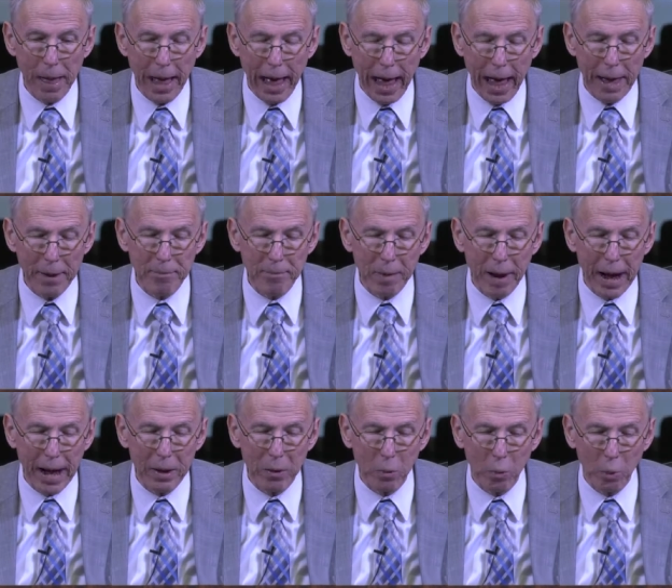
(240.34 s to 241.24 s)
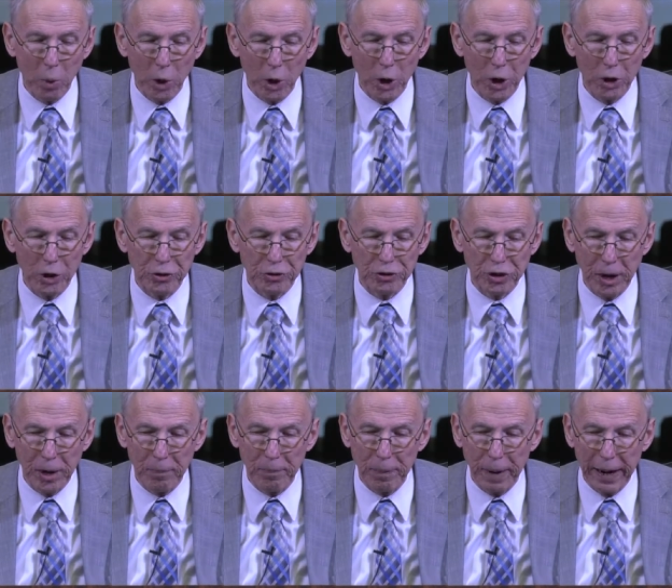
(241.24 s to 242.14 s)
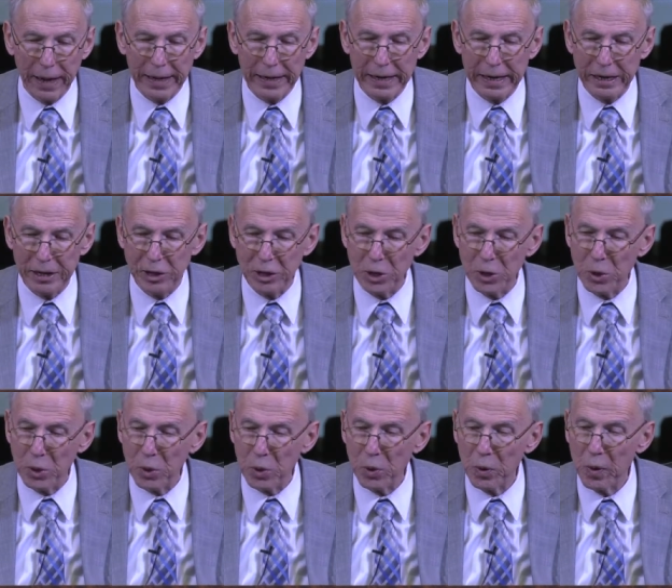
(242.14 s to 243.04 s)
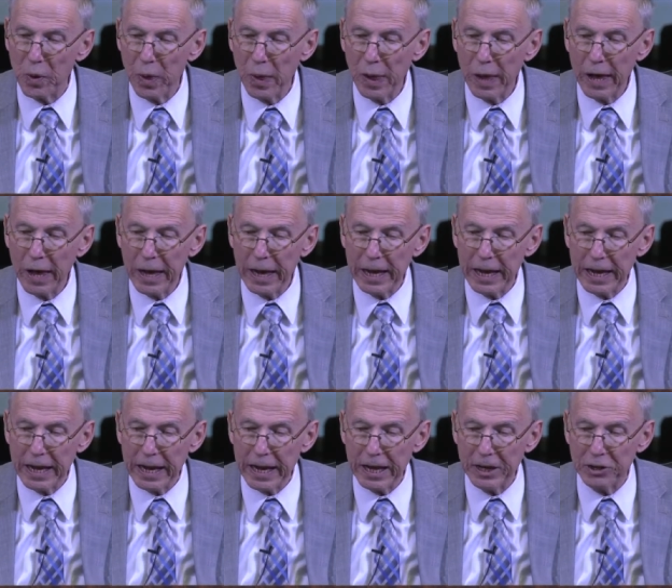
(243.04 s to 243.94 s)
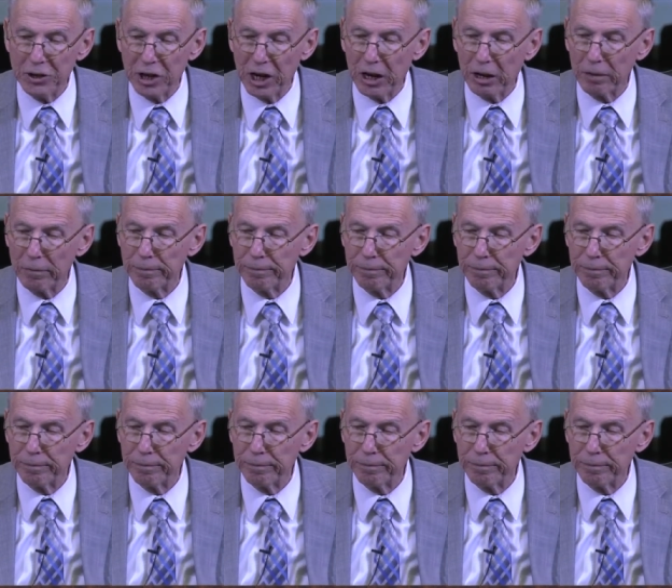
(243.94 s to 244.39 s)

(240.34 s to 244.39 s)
and my words abide in you, ye shall,